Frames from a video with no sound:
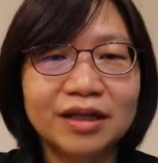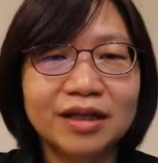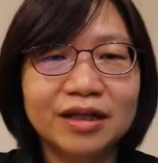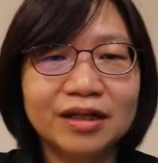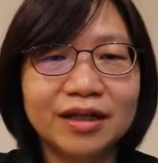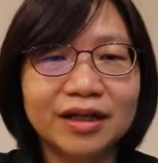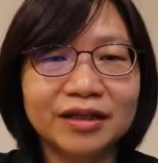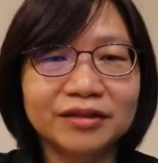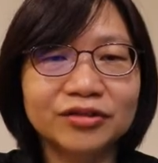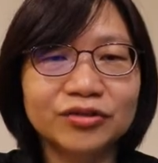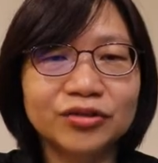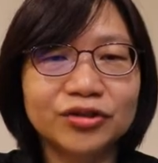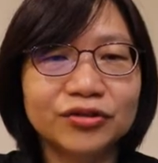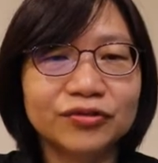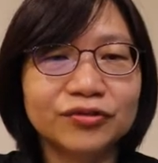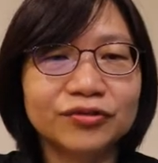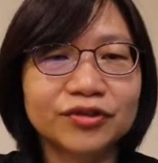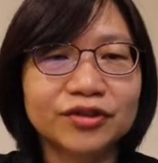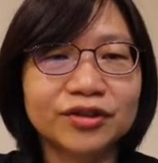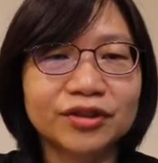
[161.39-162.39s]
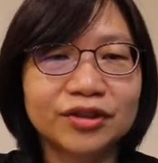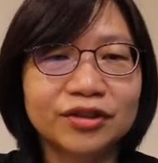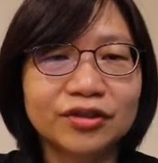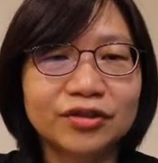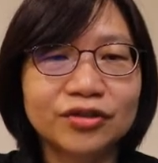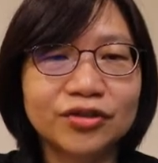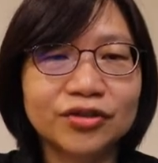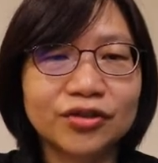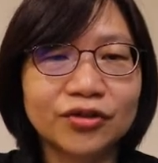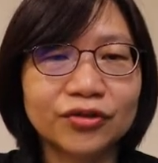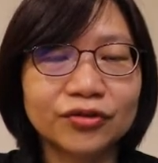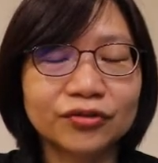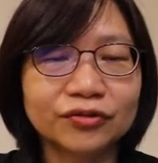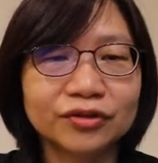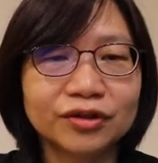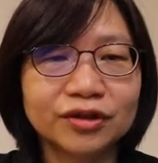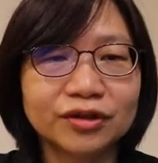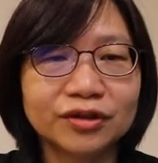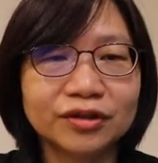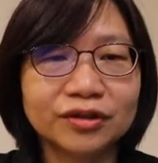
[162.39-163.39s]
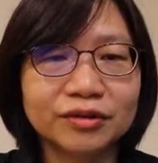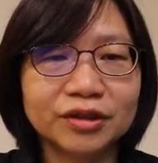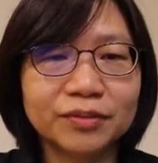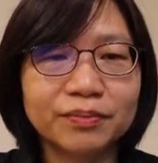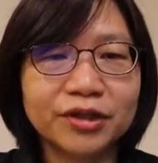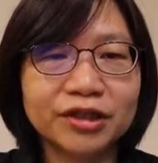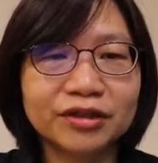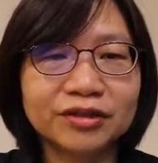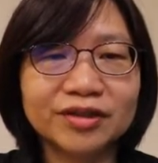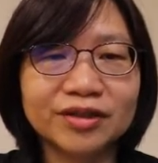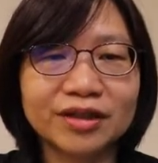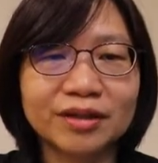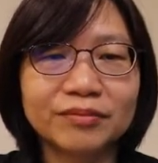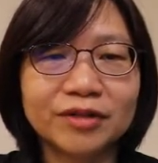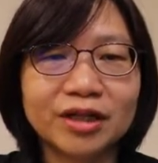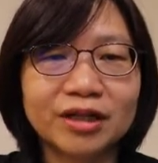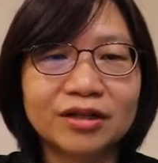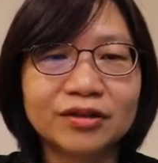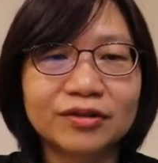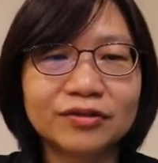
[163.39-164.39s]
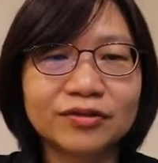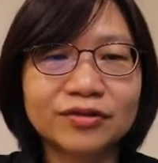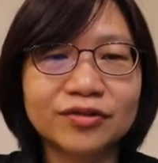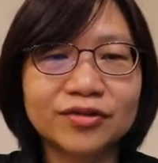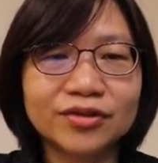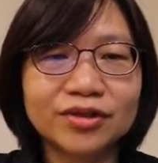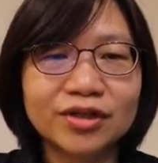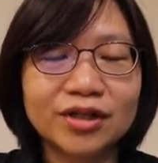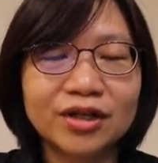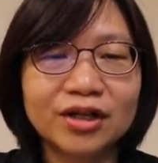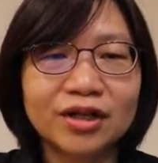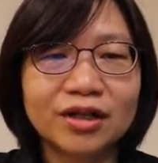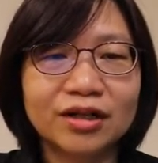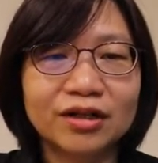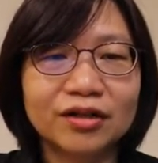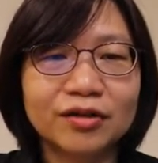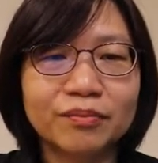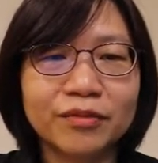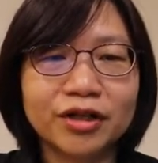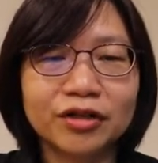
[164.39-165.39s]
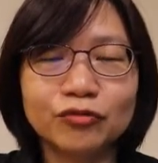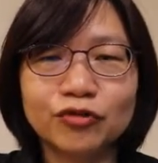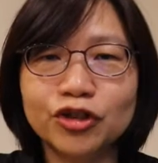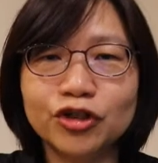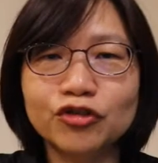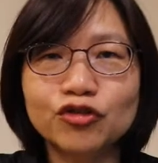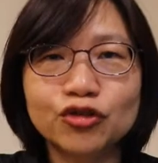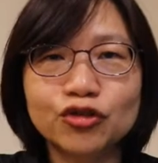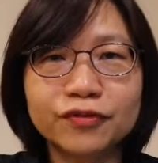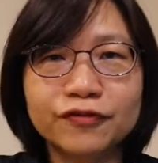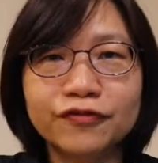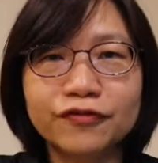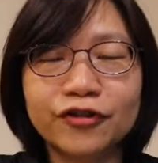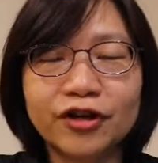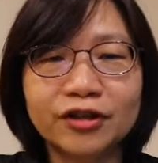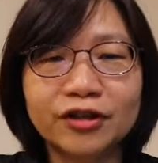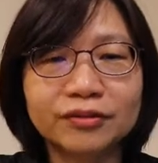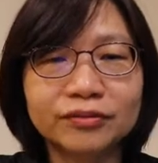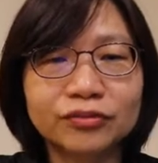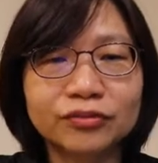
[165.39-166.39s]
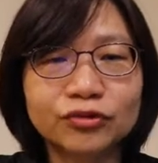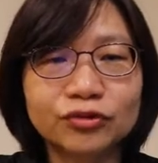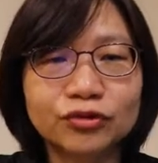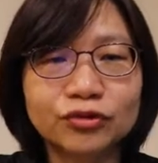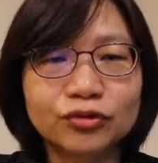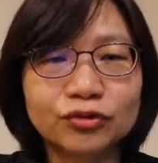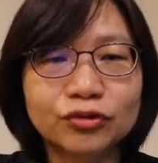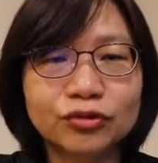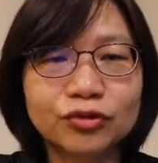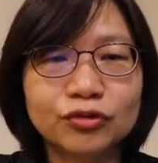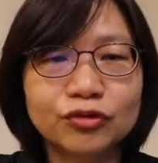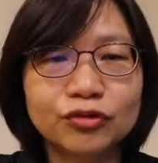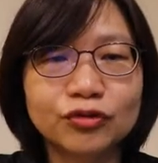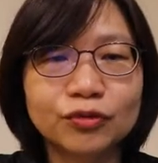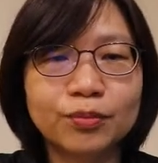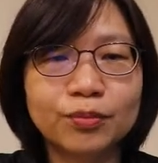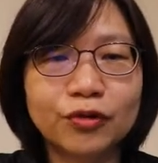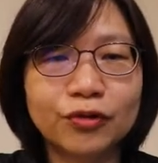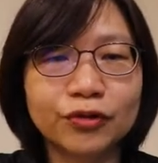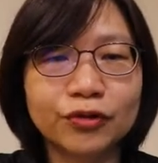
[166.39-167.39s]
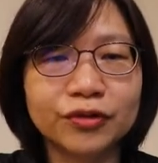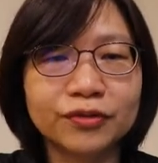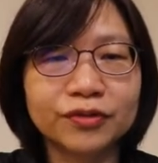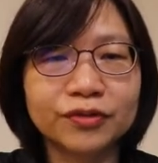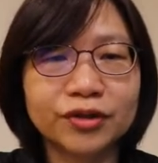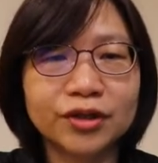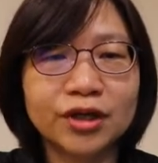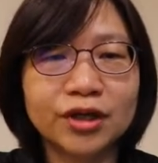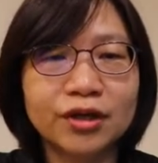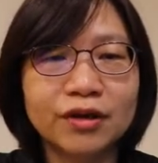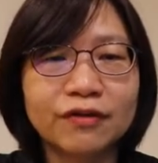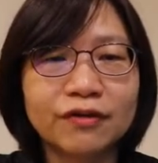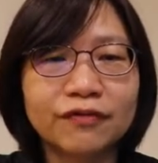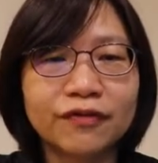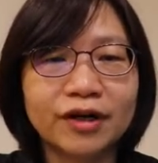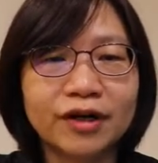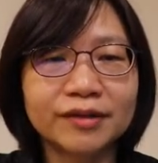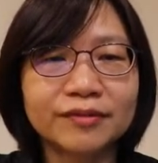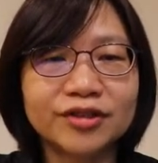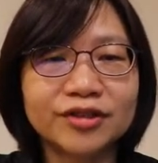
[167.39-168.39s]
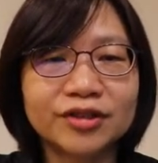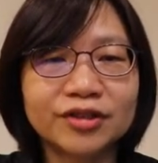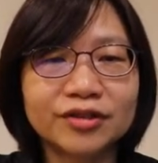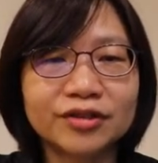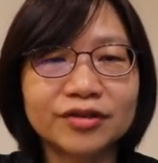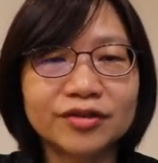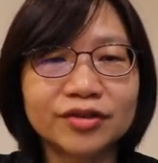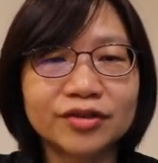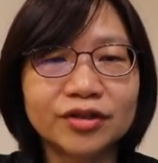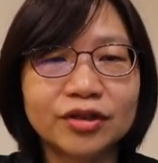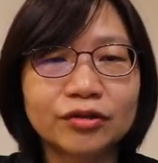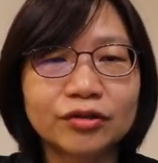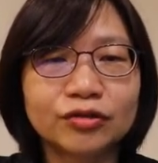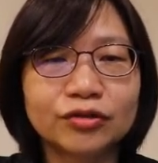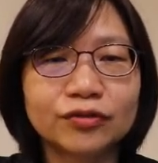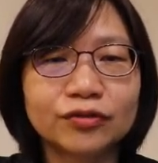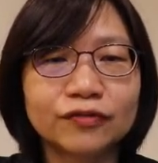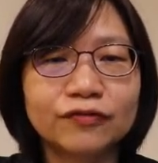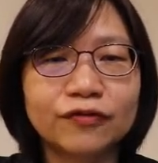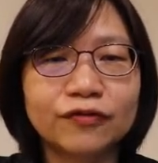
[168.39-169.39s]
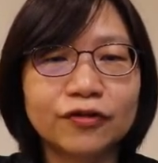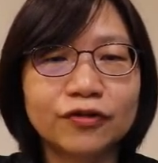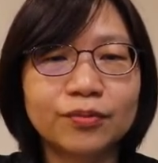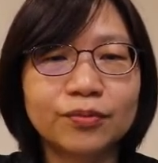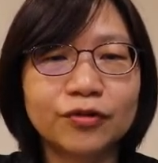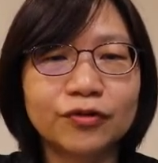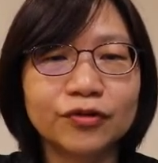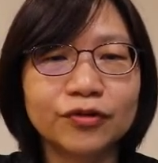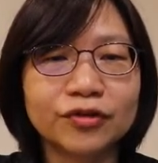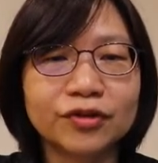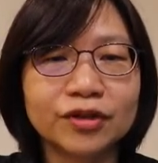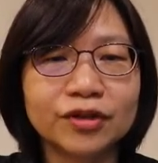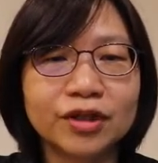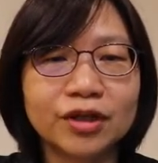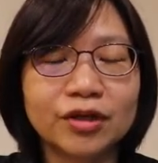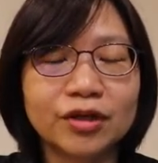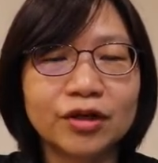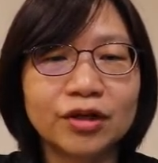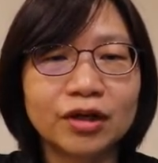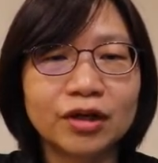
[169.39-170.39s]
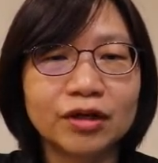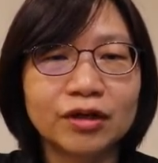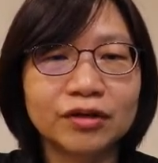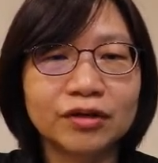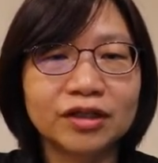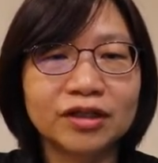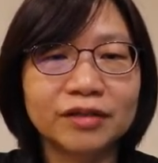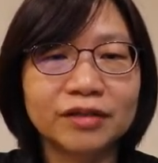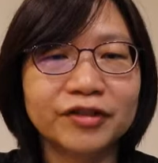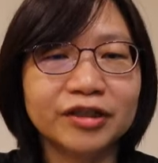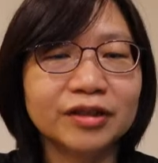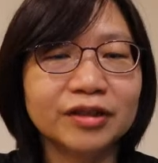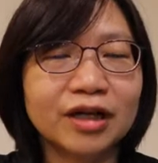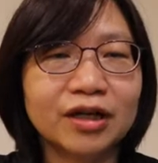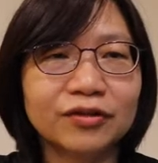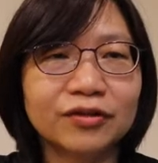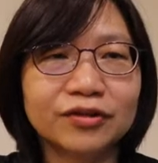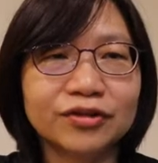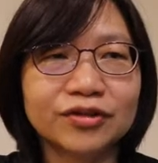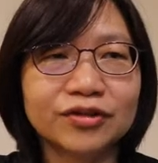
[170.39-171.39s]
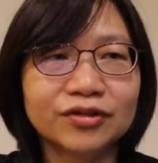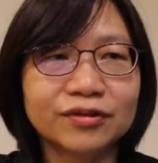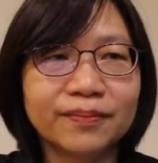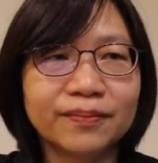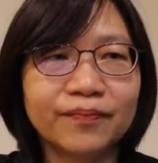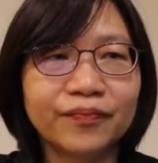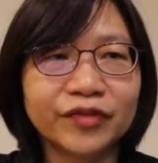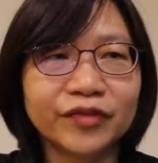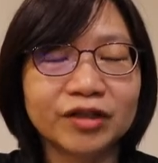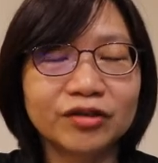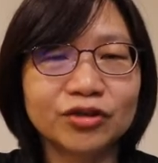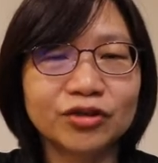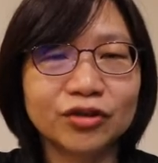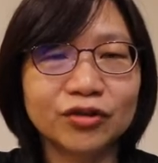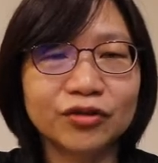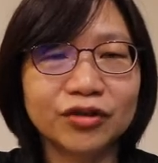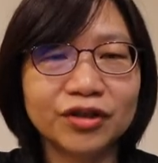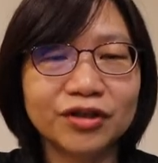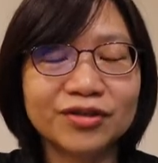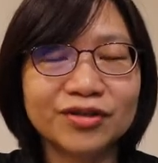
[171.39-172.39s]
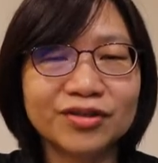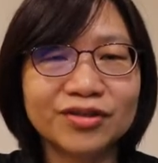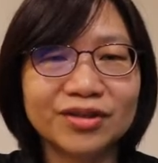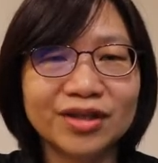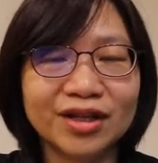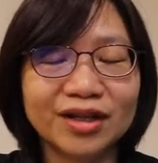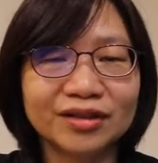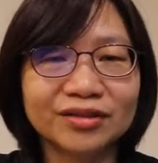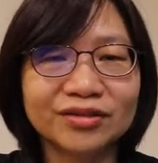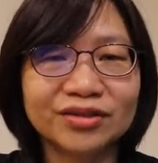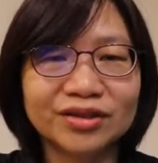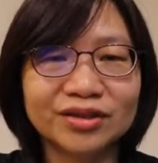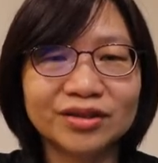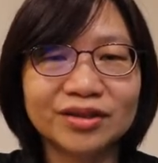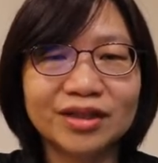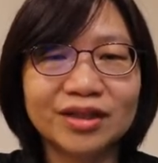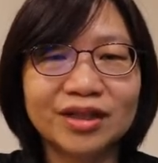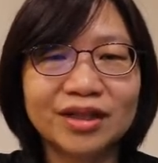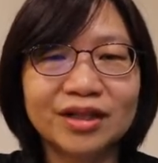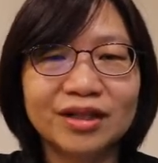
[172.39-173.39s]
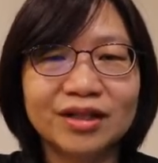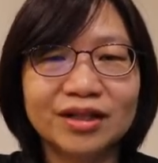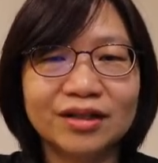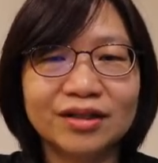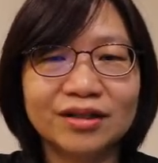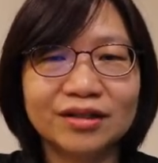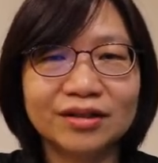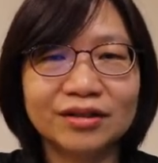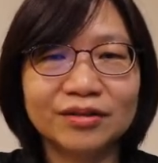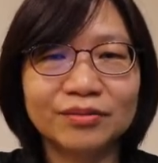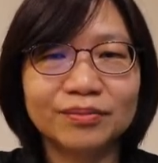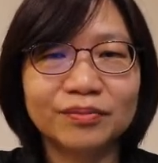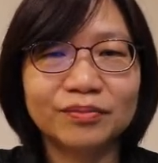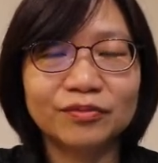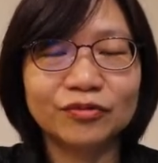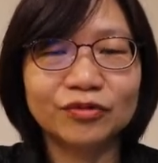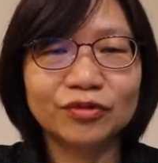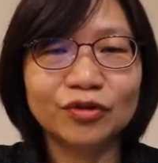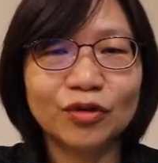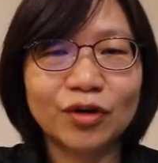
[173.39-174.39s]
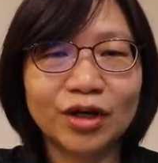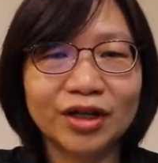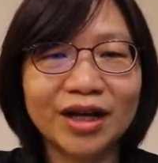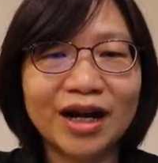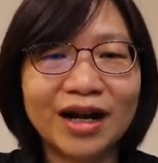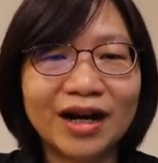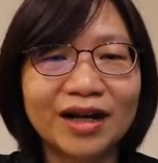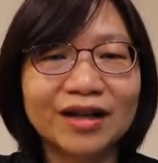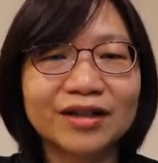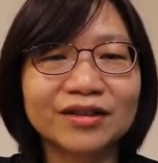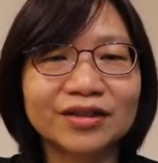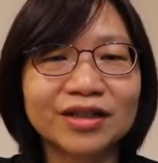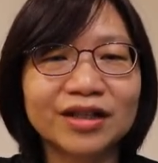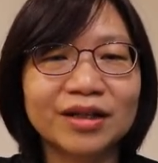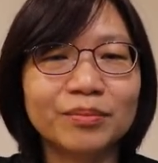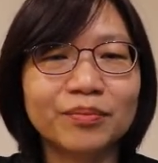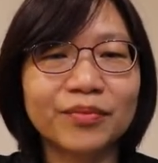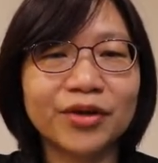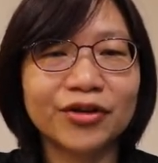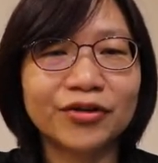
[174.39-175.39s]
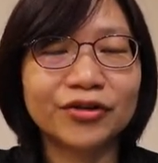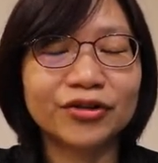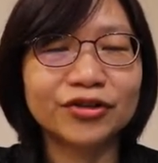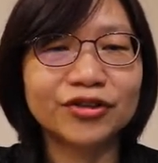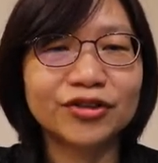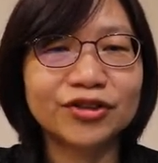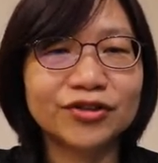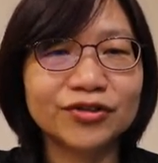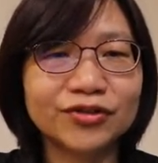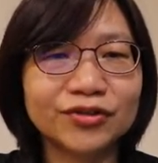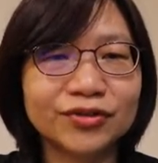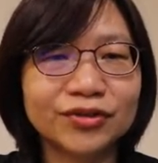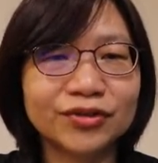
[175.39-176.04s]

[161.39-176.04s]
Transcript: latitude, so the peak sun hours may ranging from 2.56 to 4.11 hours. So it's not quite high compared to